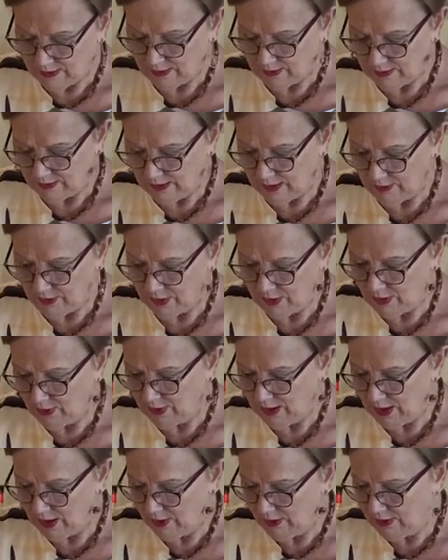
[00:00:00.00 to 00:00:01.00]
There we go
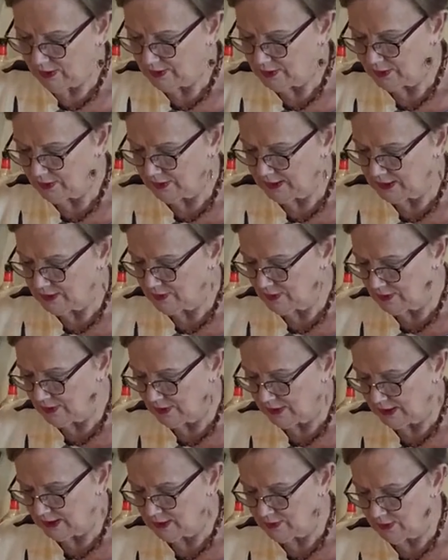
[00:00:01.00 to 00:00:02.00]
here. So these
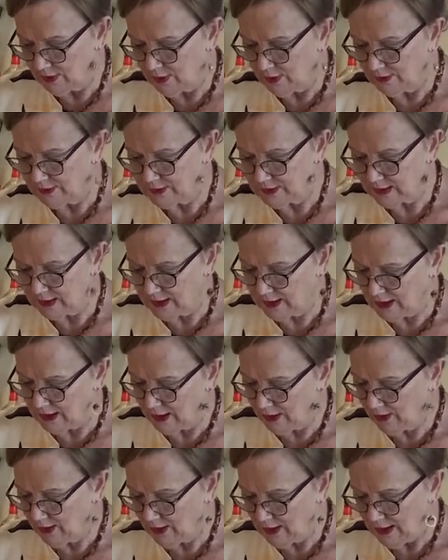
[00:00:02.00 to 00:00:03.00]
will all stick in
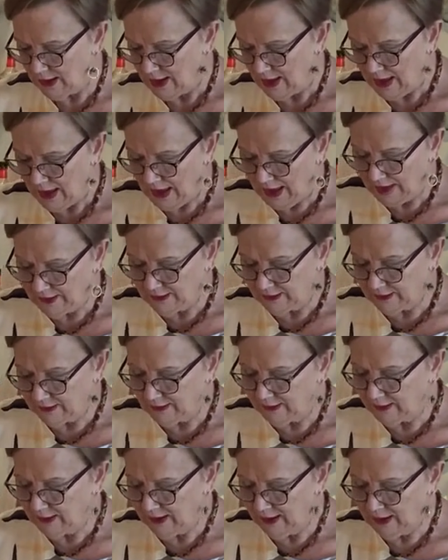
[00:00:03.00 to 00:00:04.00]
here. And the
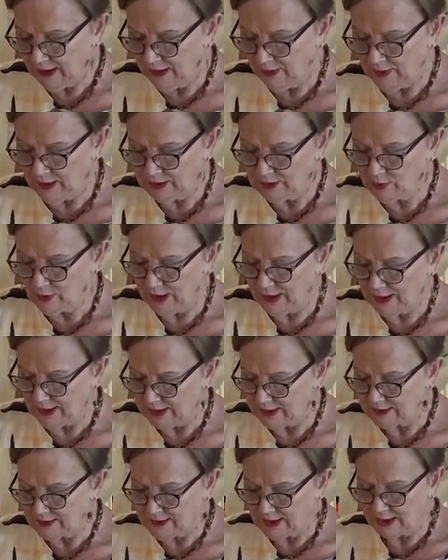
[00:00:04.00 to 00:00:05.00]
thing as well
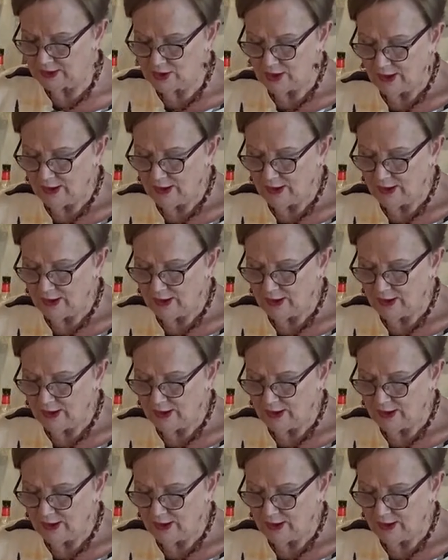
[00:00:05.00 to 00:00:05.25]
is that